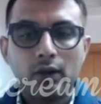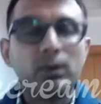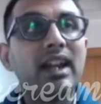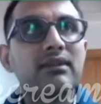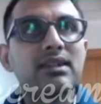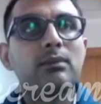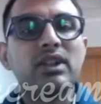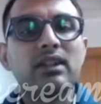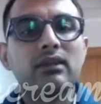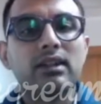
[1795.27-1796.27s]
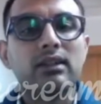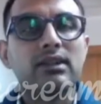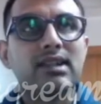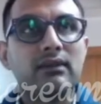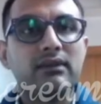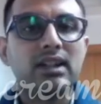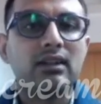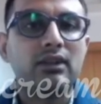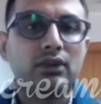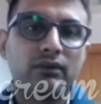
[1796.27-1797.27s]
we have some
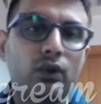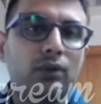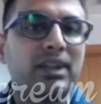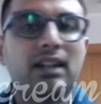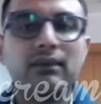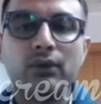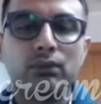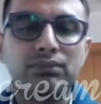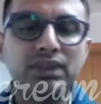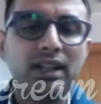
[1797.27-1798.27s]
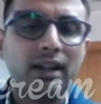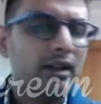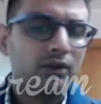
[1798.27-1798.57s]
self-declaration form A and form B.